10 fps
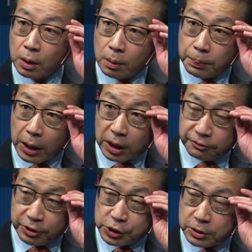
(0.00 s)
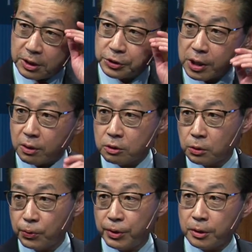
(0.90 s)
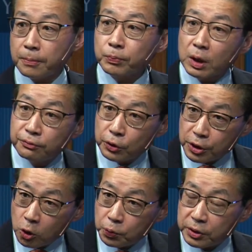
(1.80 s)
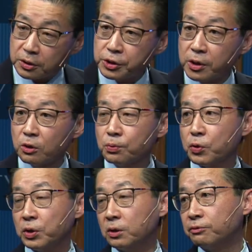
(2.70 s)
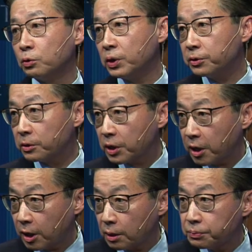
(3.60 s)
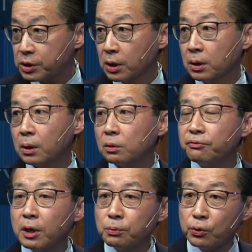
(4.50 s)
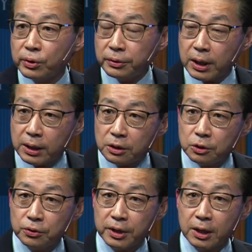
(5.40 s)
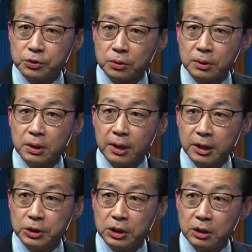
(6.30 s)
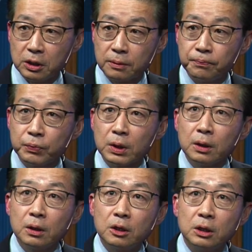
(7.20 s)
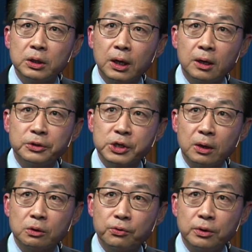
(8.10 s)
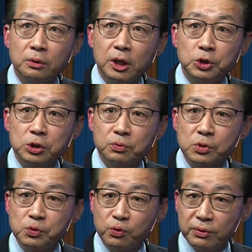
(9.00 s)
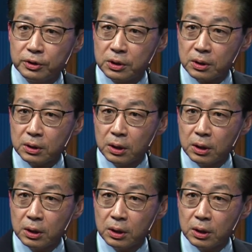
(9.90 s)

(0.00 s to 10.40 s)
by visiting South Korea for the opening ceremony of the Winter Games on February 9th, 2018, the entire South Korean nation was riveted